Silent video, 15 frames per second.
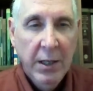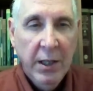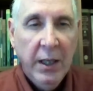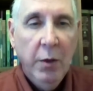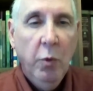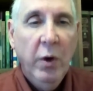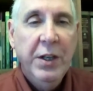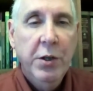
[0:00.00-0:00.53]

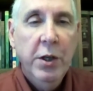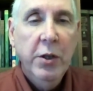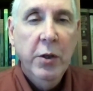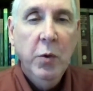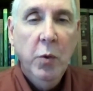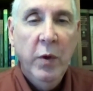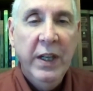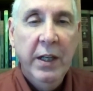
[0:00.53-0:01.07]
In week
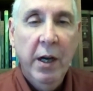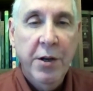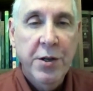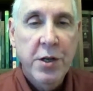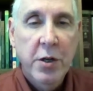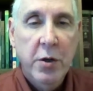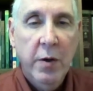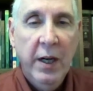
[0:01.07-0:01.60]
2, we
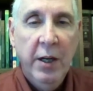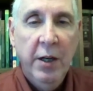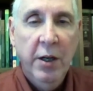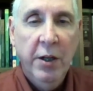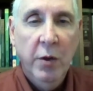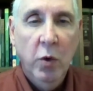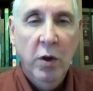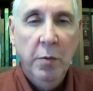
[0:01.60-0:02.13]
concentrated
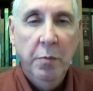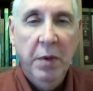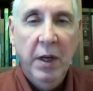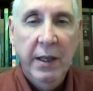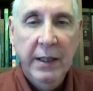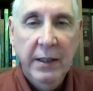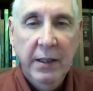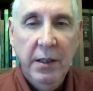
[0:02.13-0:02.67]
on the world
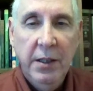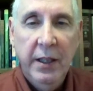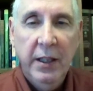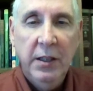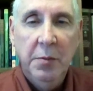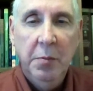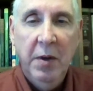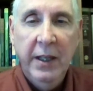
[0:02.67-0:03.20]
behind the
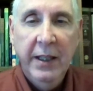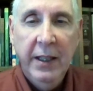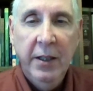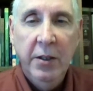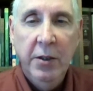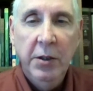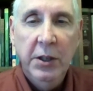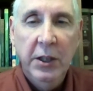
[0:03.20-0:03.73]
text by
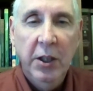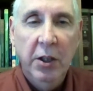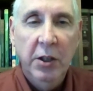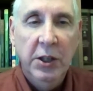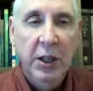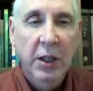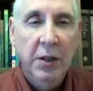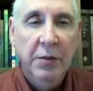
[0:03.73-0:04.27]
introducing
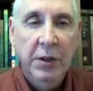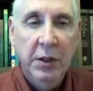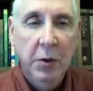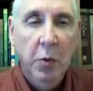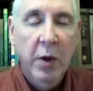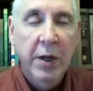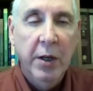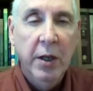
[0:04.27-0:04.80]
ourselves to
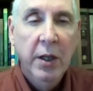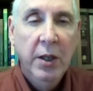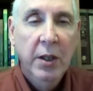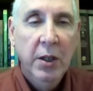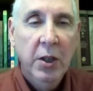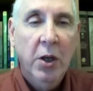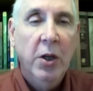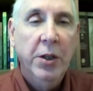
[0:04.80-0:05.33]
what are
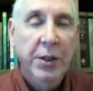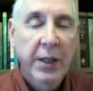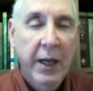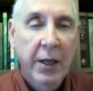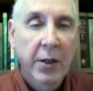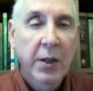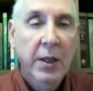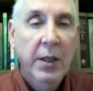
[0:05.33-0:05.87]
called
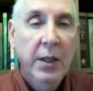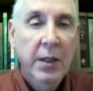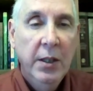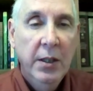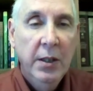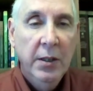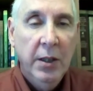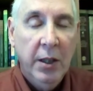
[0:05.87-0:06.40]
now
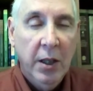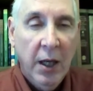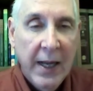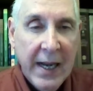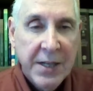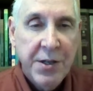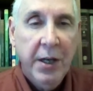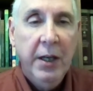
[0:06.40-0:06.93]
the
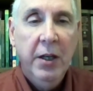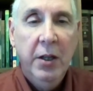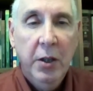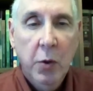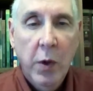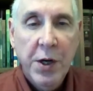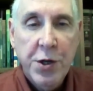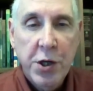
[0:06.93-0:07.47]
classic
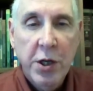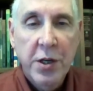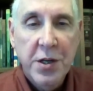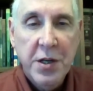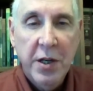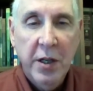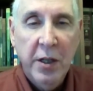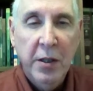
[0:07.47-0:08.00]

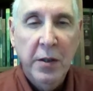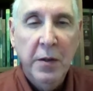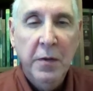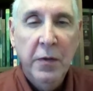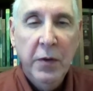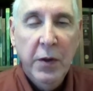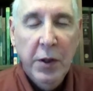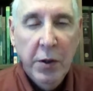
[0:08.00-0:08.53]
questions of
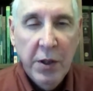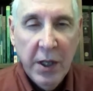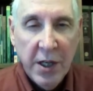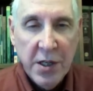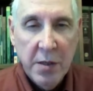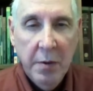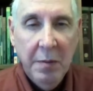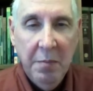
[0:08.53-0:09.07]
New
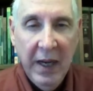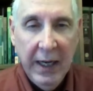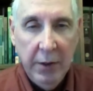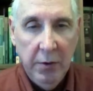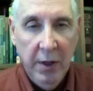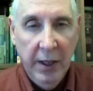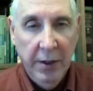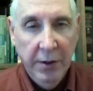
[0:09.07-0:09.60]
Testament
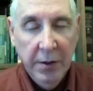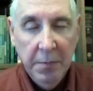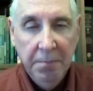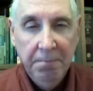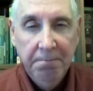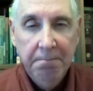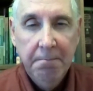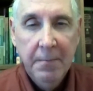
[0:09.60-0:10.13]
background:
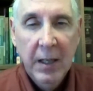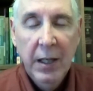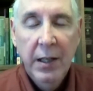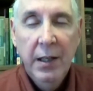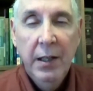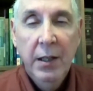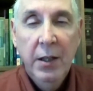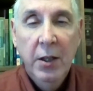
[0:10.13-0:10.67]

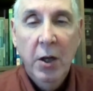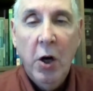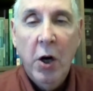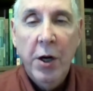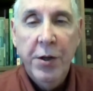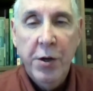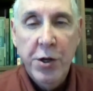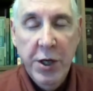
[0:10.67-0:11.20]

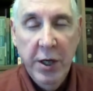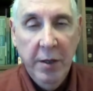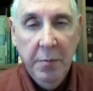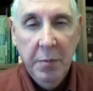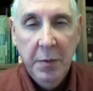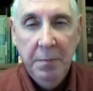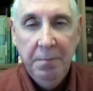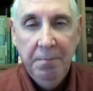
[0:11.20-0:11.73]
authorship,
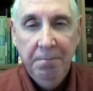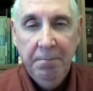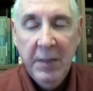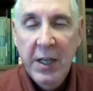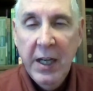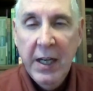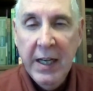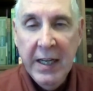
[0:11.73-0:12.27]

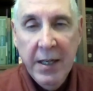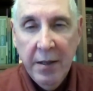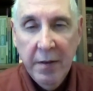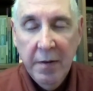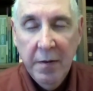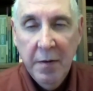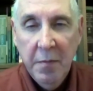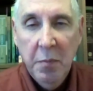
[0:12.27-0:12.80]
date,
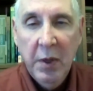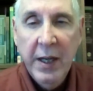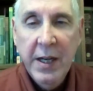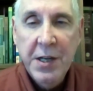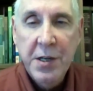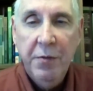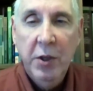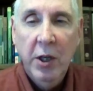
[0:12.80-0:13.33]

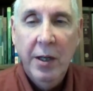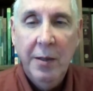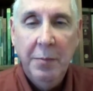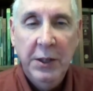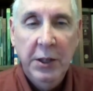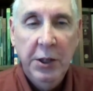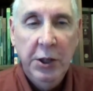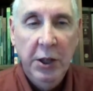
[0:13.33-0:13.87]
place of
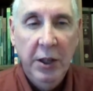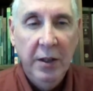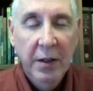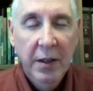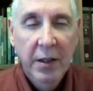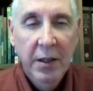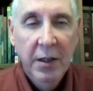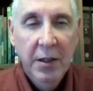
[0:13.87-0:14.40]
composition,
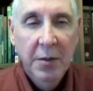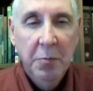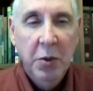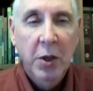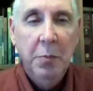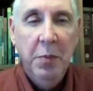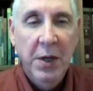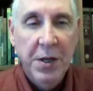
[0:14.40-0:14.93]

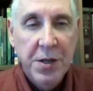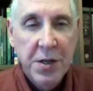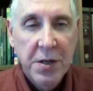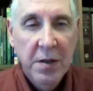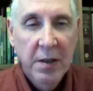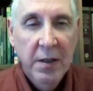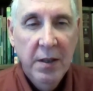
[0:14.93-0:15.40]
purpose,